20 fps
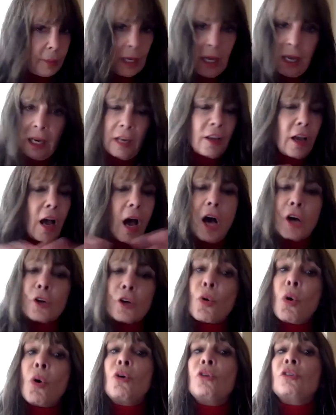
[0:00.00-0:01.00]
and on
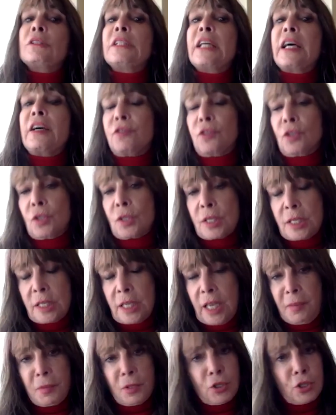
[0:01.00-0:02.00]
all levels,
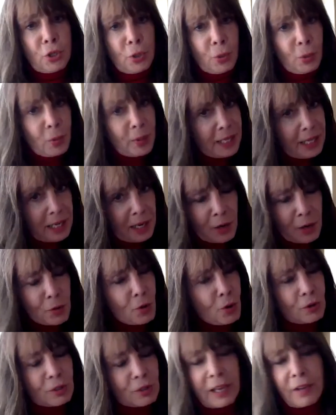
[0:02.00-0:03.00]
I'm intuiting on
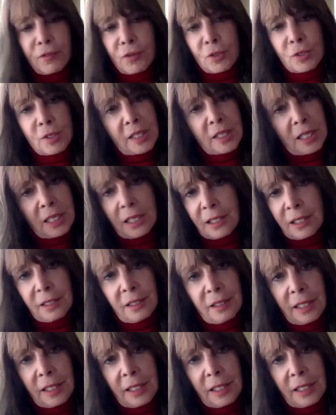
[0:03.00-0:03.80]
all levels the